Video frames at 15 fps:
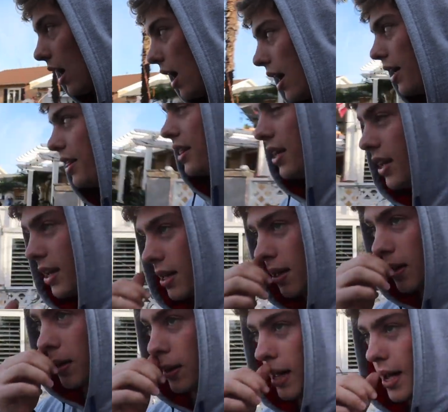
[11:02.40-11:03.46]
I think
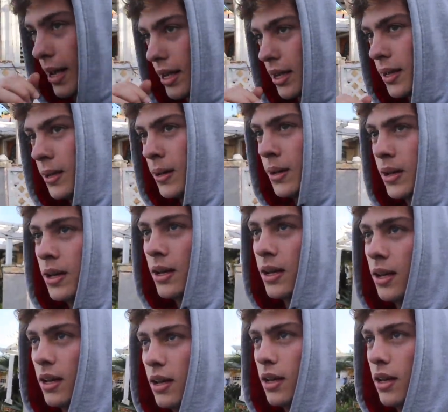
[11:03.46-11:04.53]
like
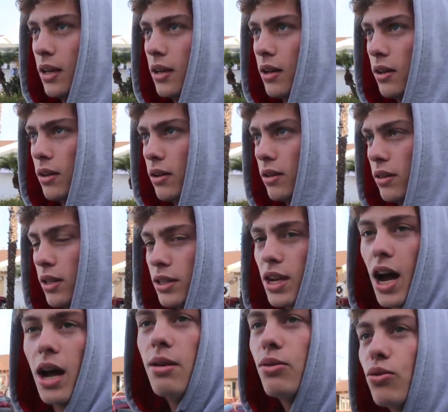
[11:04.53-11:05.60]
the
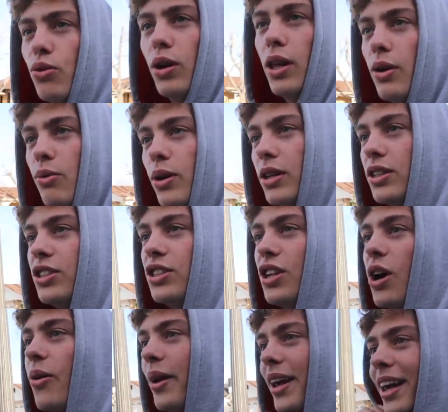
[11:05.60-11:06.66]
times really weren't
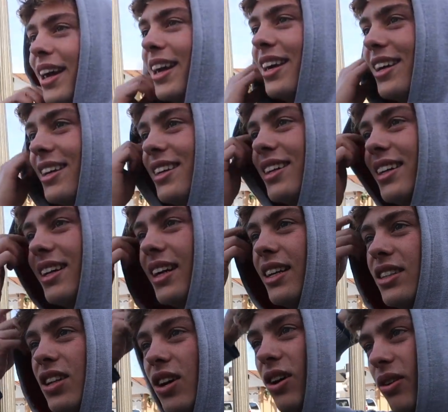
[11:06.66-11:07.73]
showing it
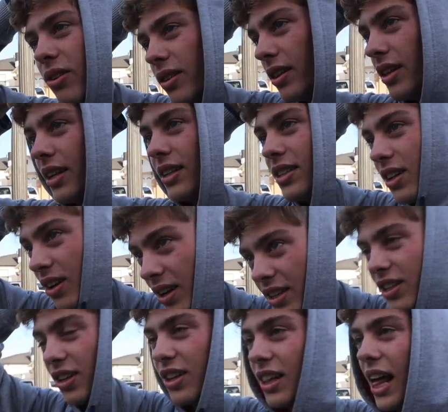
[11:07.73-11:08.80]
until until
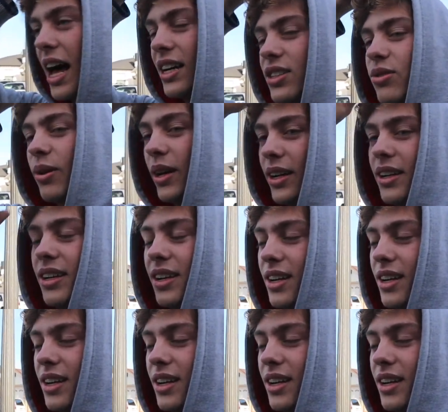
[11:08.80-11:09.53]
until the last one